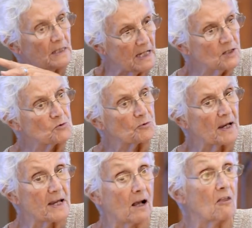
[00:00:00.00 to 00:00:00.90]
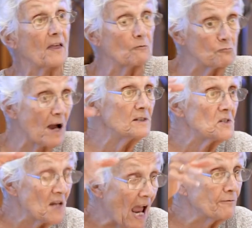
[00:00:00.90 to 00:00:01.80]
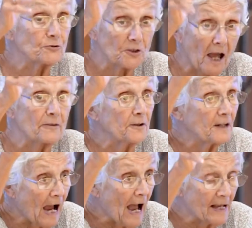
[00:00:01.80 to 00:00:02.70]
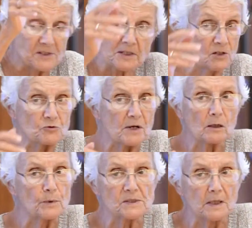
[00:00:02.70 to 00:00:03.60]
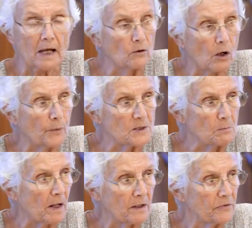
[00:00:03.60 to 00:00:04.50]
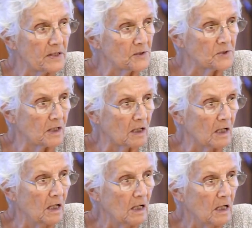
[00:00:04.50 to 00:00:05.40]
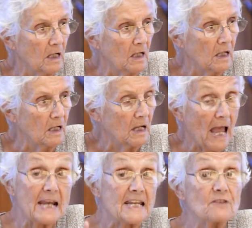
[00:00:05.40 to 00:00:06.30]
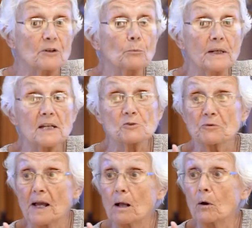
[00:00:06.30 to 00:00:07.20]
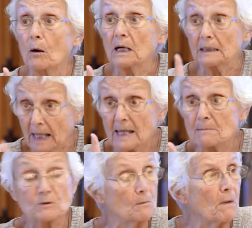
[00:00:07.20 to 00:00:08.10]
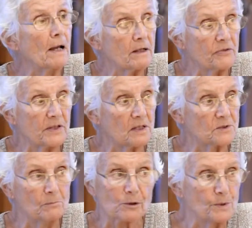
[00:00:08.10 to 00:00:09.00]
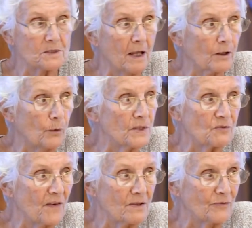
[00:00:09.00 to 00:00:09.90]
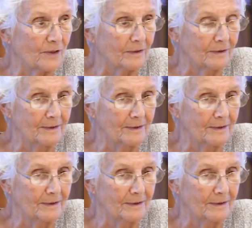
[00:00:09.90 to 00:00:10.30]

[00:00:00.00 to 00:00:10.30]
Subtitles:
Israel that runs after other gods. Israel was not always monotheistic. And even when Israel claimed monotheism, was not always faithful.